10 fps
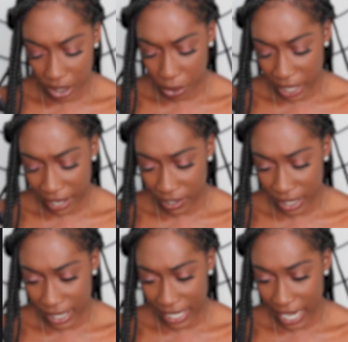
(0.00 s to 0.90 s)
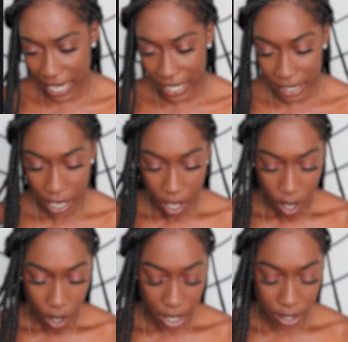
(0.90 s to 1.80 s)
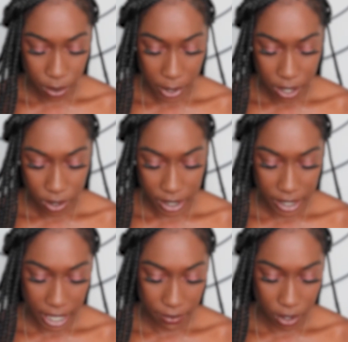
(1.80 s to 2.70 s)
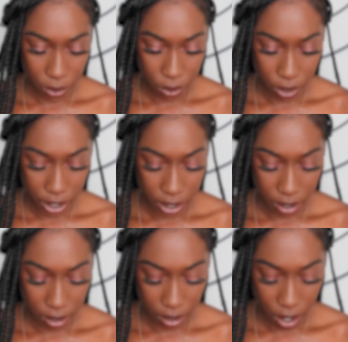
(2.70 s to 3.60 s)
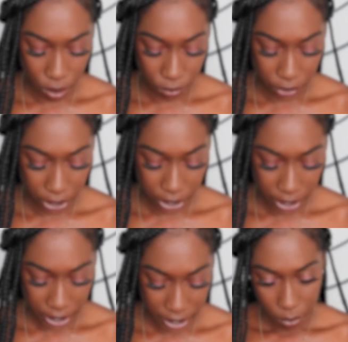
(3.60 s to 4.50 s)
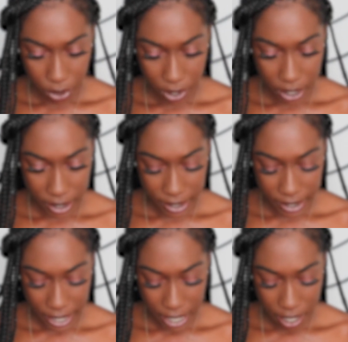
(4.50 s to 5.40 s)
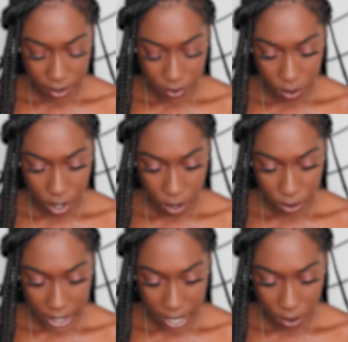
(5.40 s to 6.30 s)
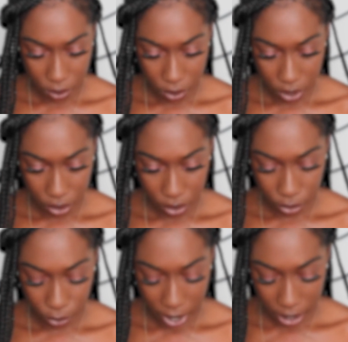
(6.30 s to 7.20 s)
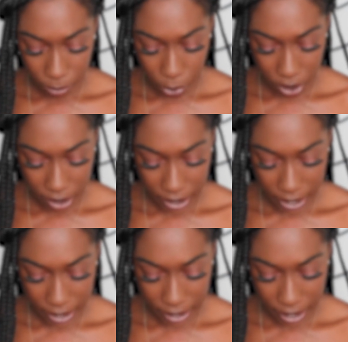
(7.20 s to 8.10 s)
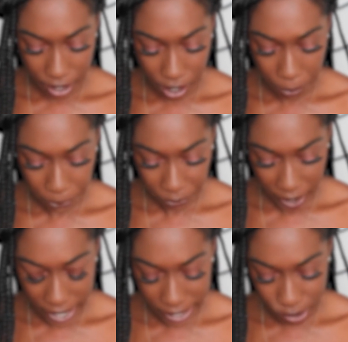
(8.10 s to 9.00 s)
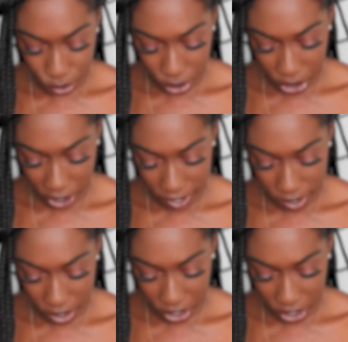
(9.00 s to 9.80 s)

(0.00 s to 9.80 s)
a little heavy in size, another way you can save it on over. When you're ready to save, you go down onto export settings here, and then you'll just change it to